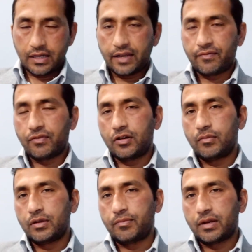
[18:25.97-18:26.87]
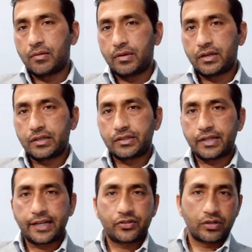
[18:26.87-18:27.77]
like formal
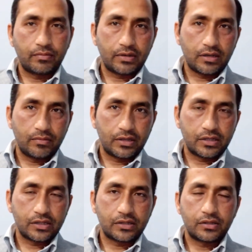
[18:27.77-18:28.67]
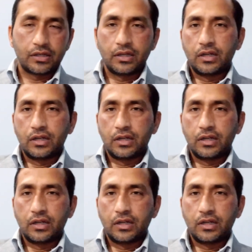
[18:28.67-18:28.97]
parameters, actual parameters,